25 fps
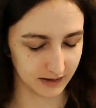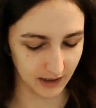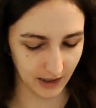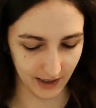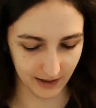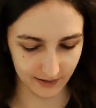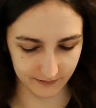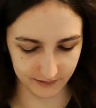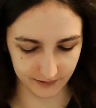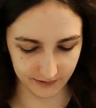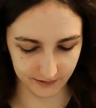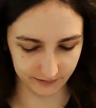Like,
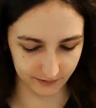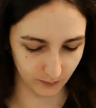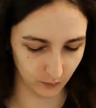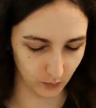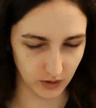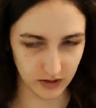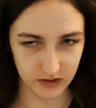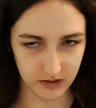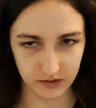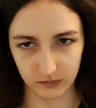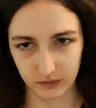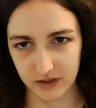they have
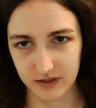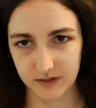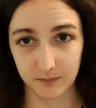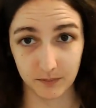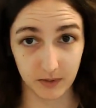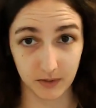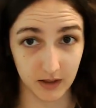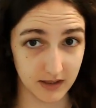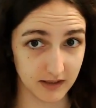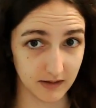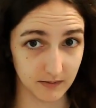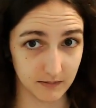different ways to
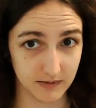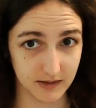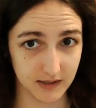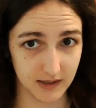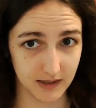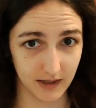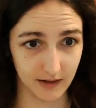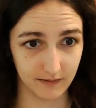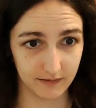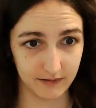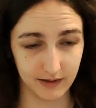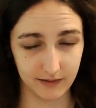express
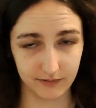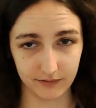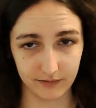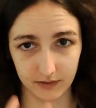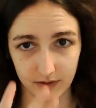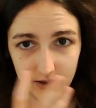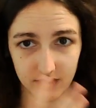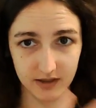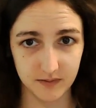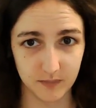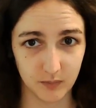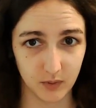themselves,
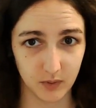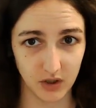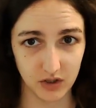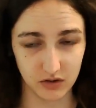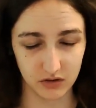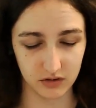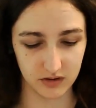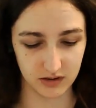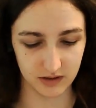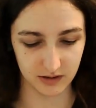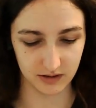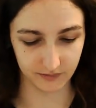different
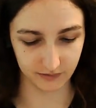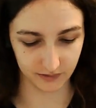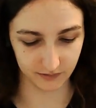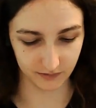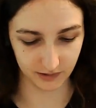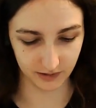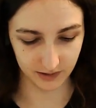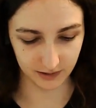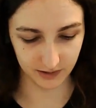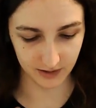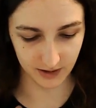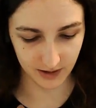expressions,
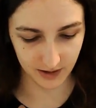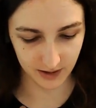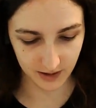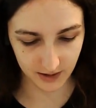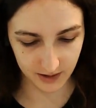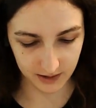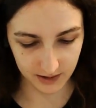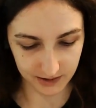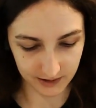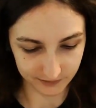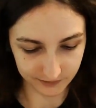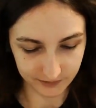
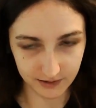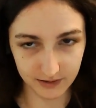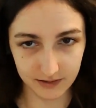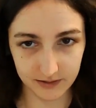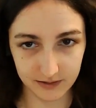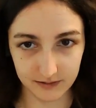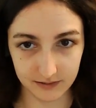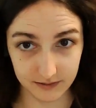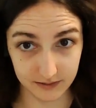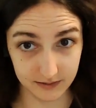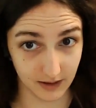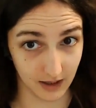
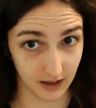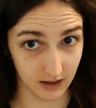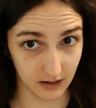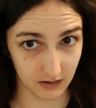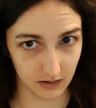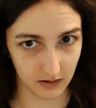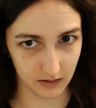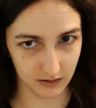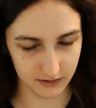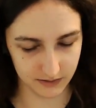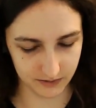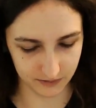different
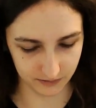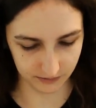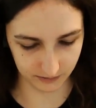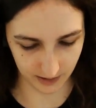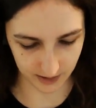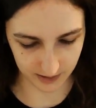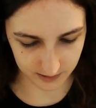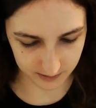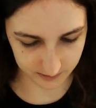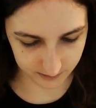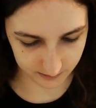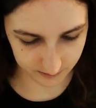dialogues,
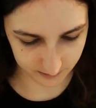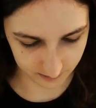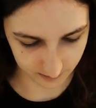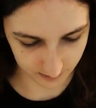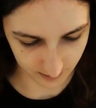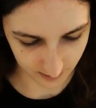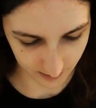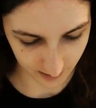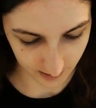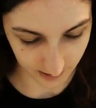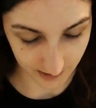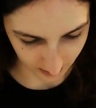right?
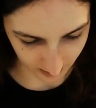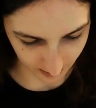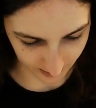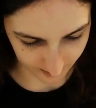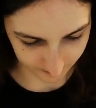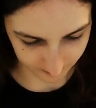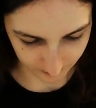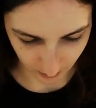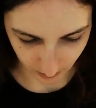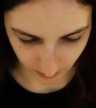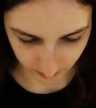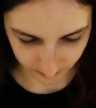
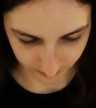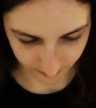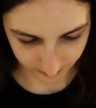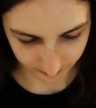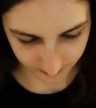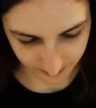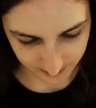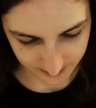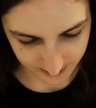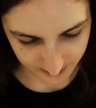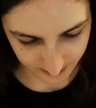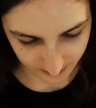
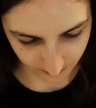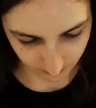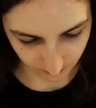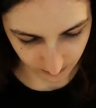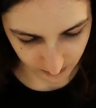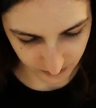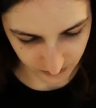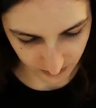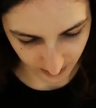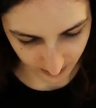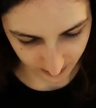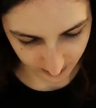Other things that I
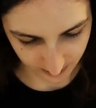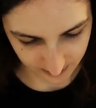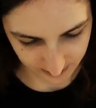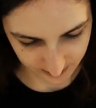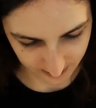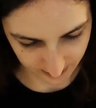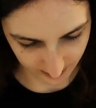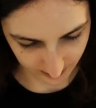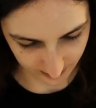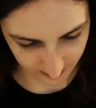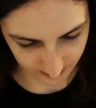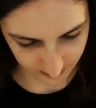will check
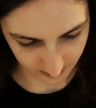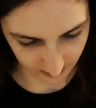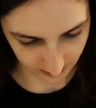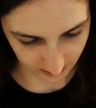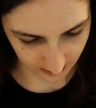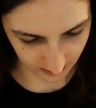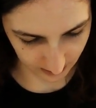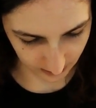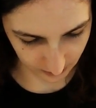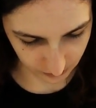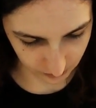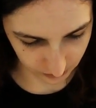is like
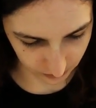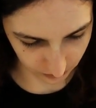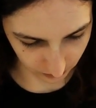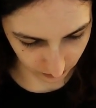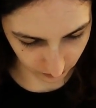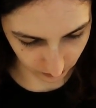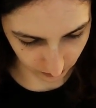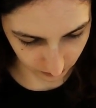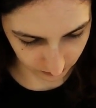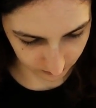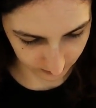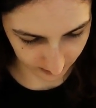
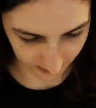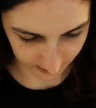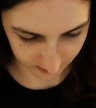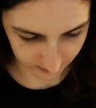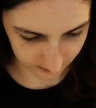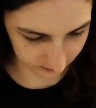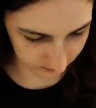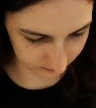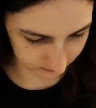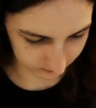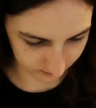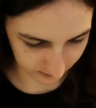show
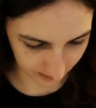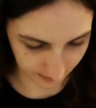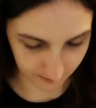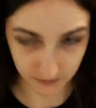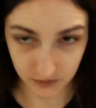like